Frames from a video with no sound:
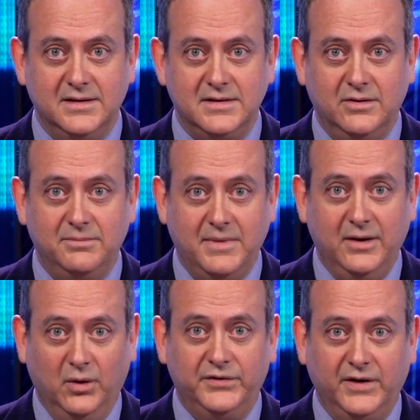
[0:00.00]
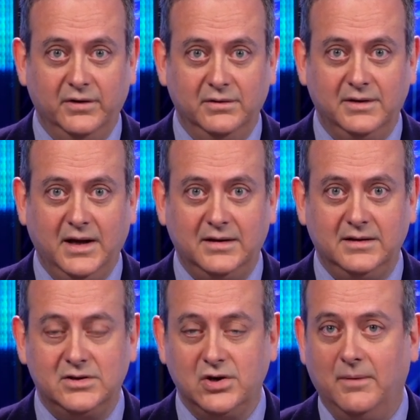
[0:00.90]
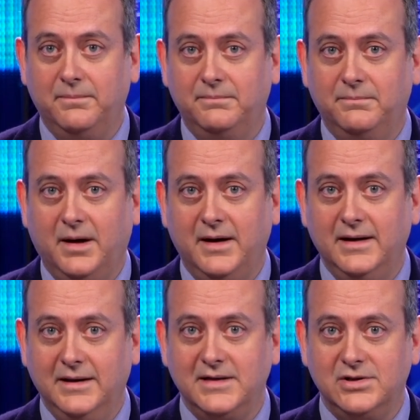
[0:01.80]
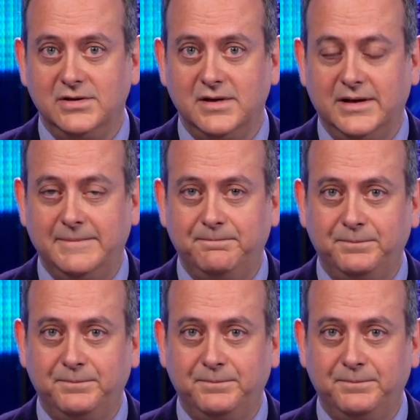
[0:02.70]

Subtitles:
so it may also get the chop by election time.